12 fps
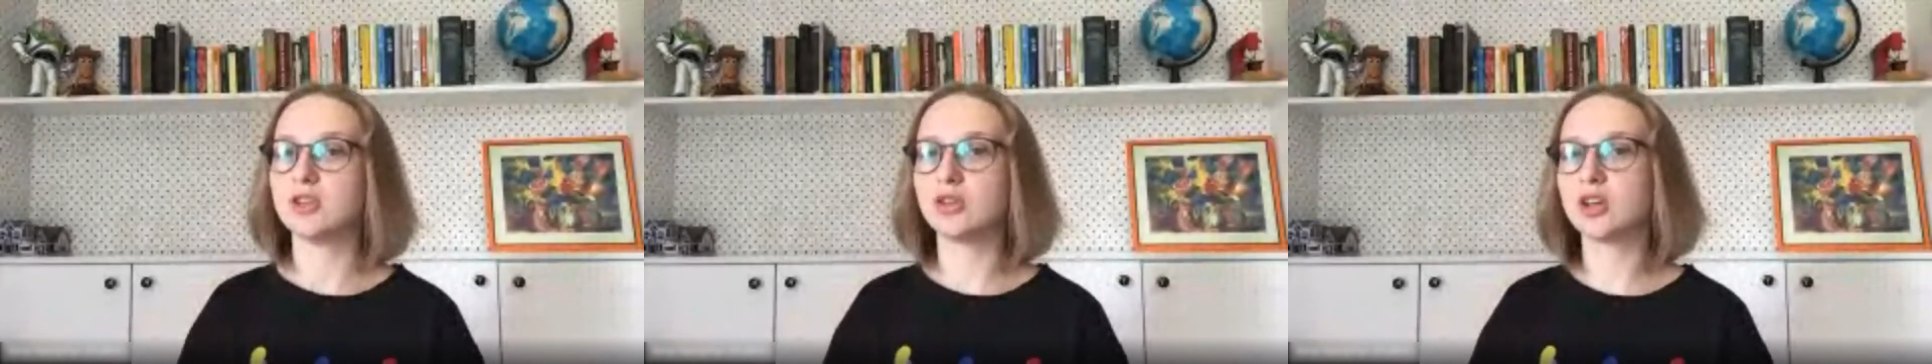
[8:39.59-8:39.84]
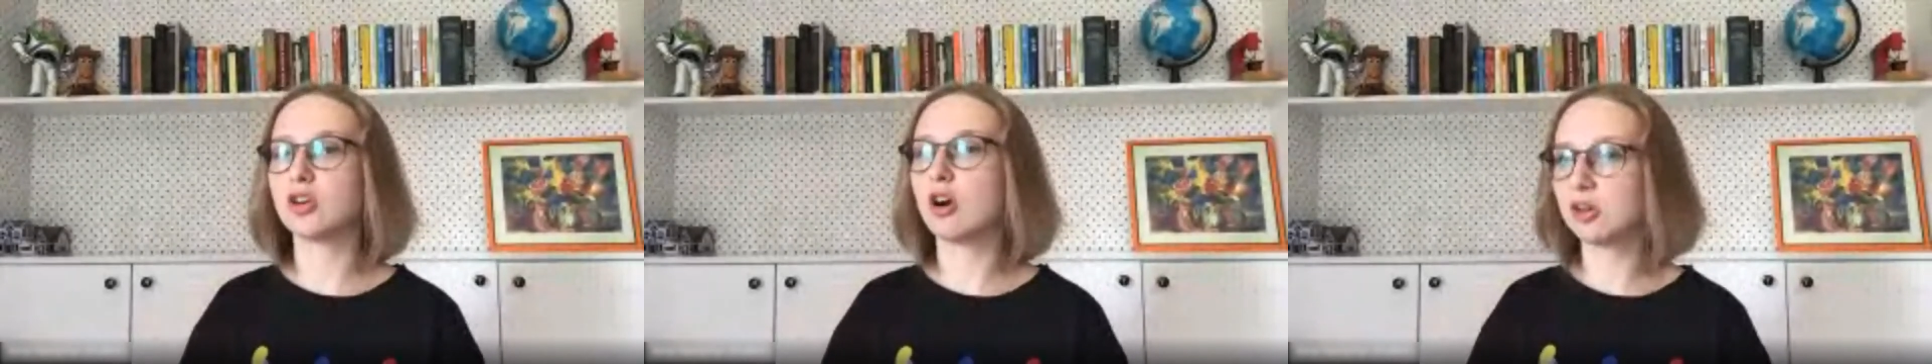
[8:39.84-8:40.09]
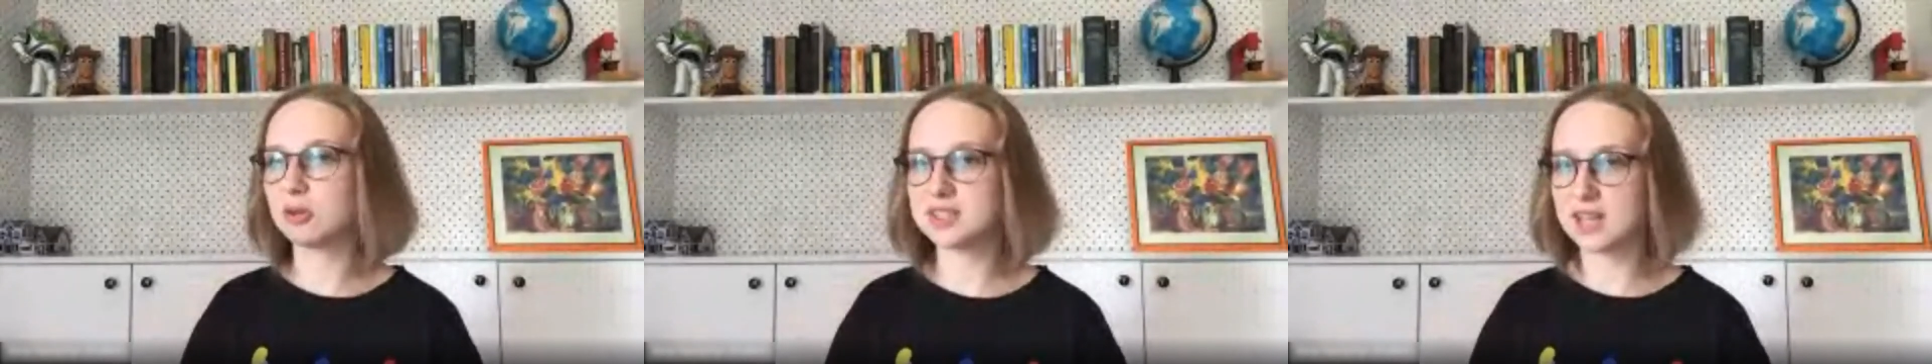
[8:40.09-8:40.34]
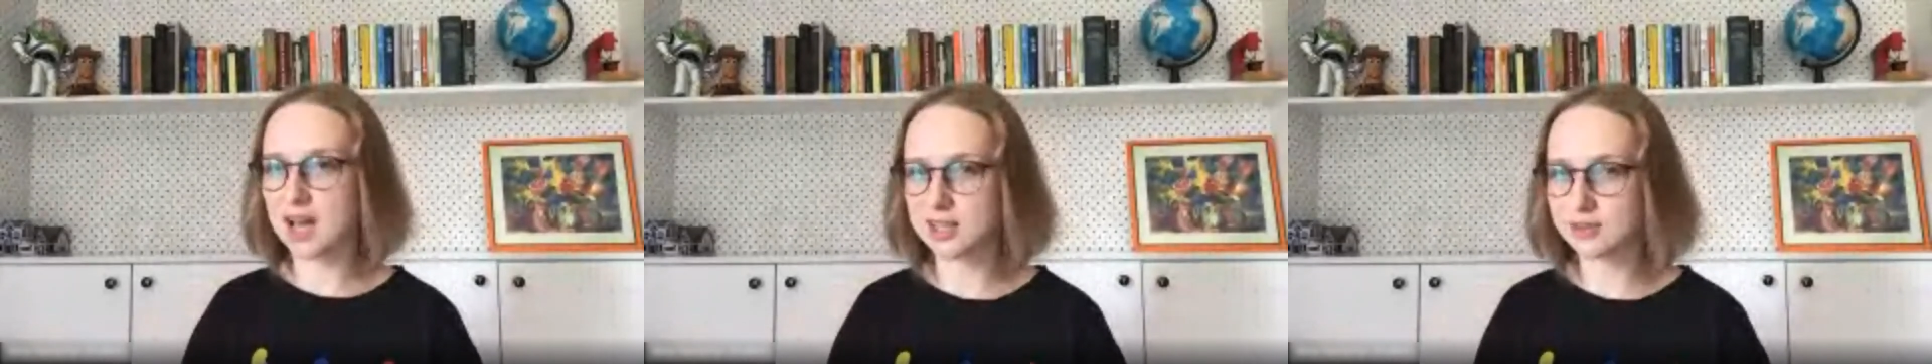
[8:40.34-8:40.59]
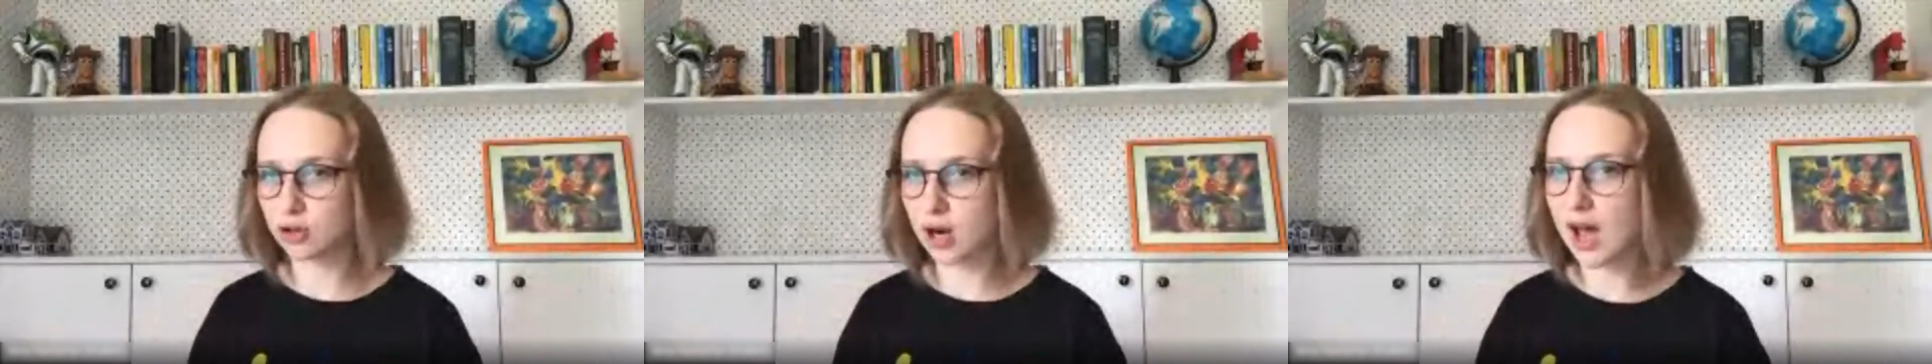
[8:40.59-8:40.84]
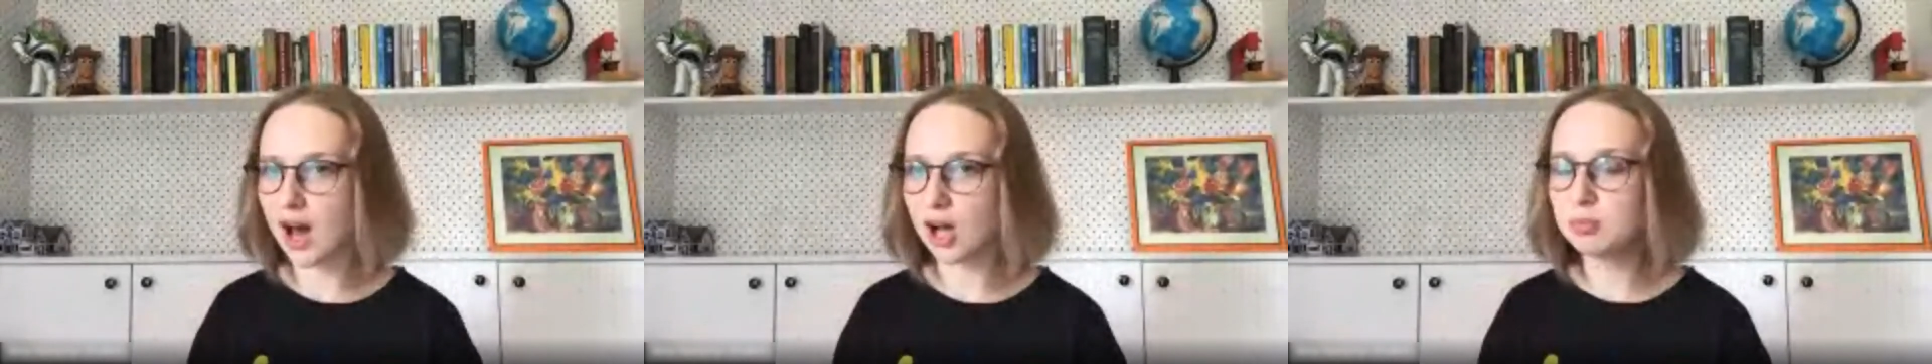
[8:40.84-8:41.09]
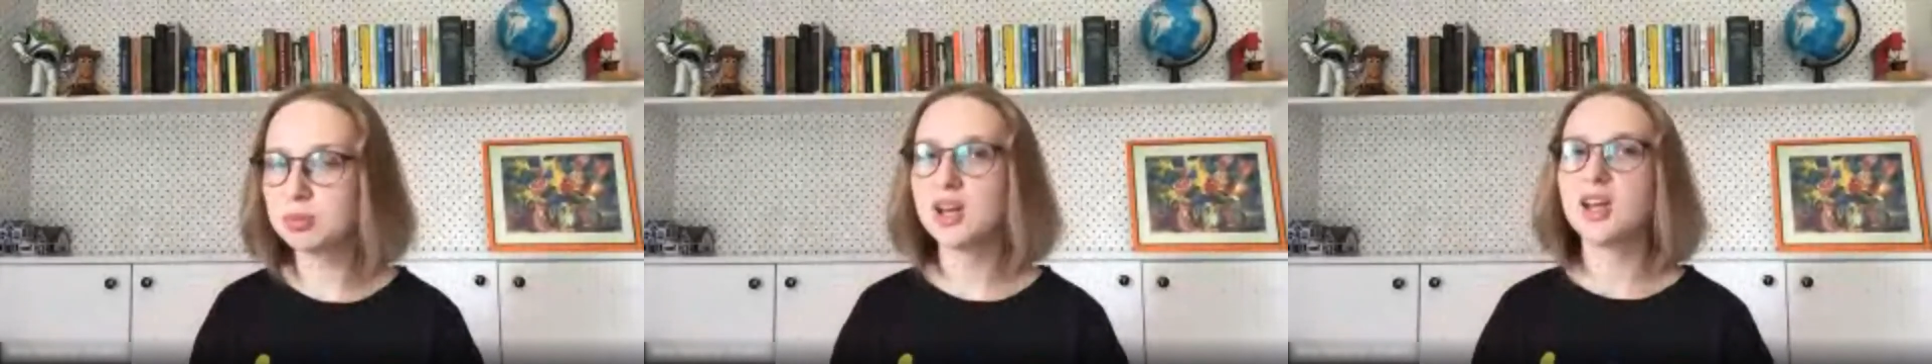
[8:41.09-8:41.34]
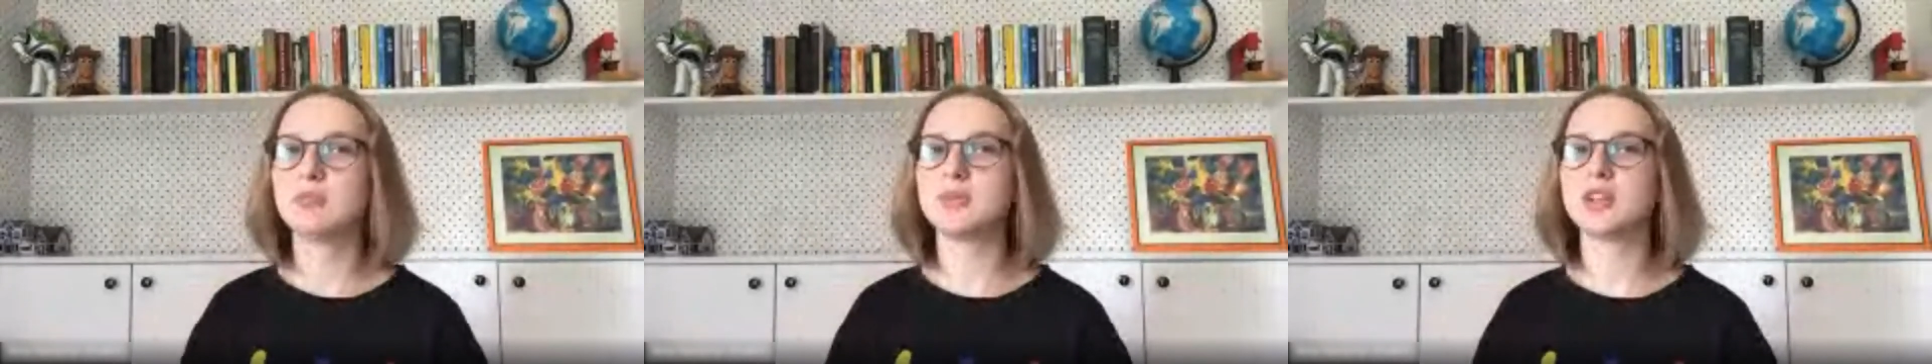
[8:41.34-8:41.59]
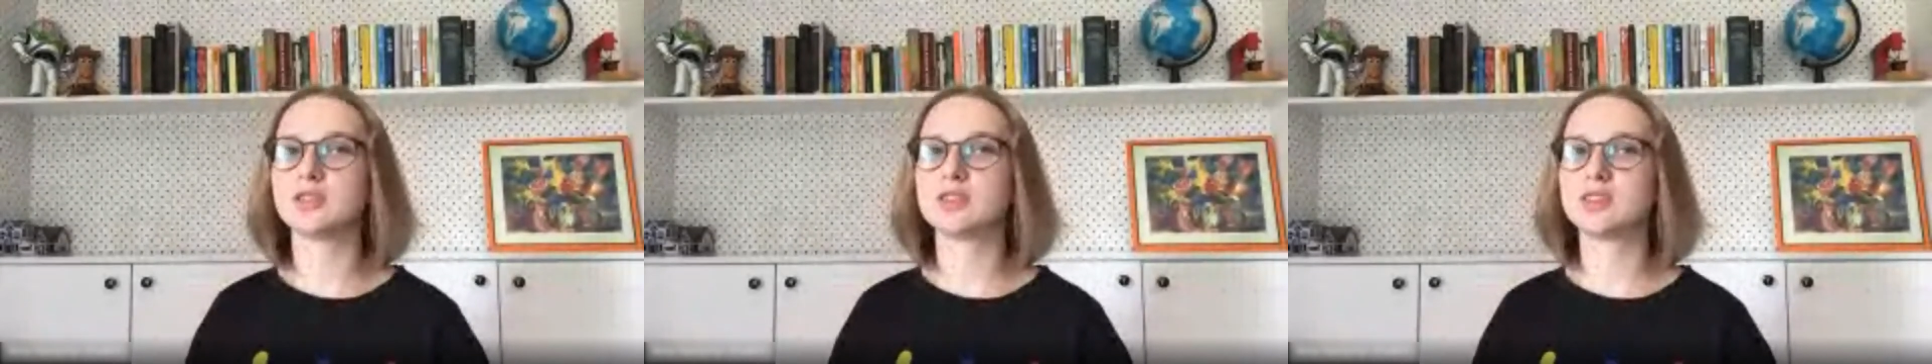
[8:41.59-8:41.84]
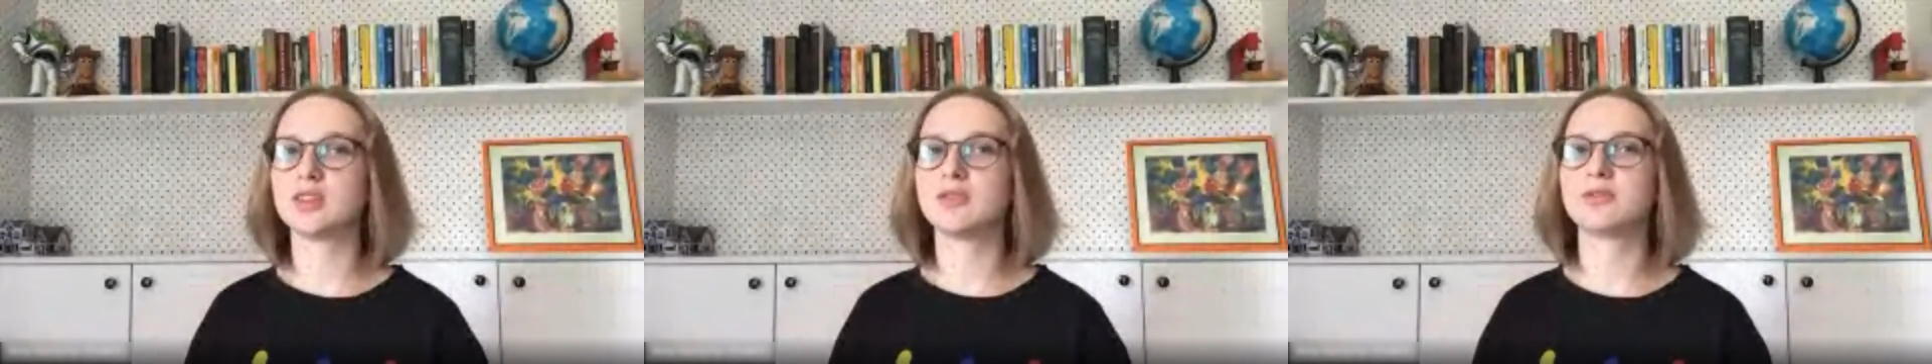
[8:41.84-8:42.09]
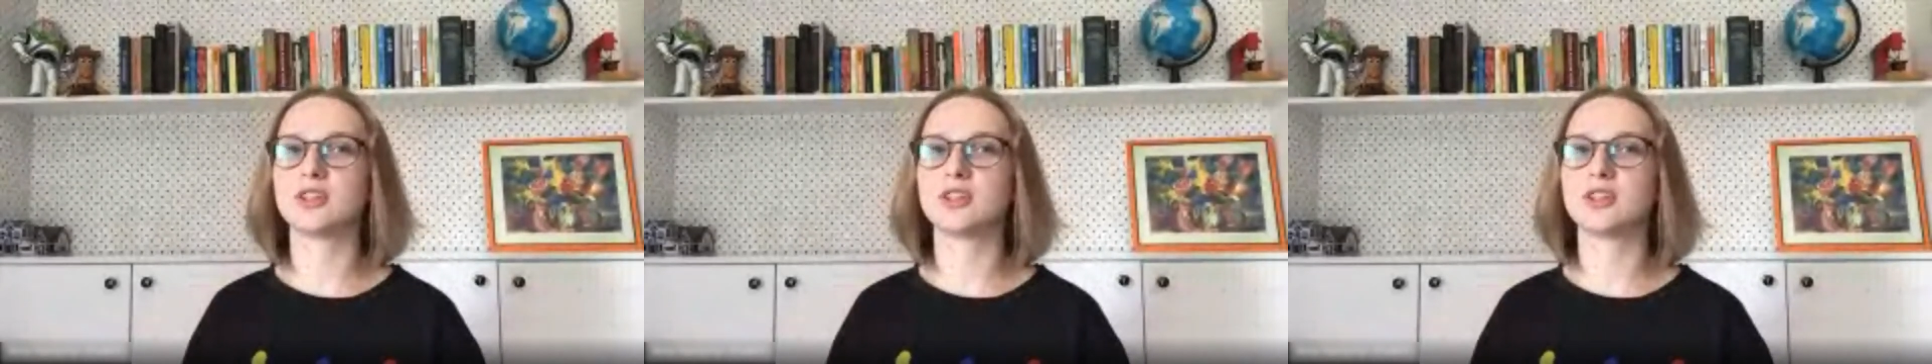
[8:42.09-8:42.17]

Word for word: you can always ask for help because mm-hmm.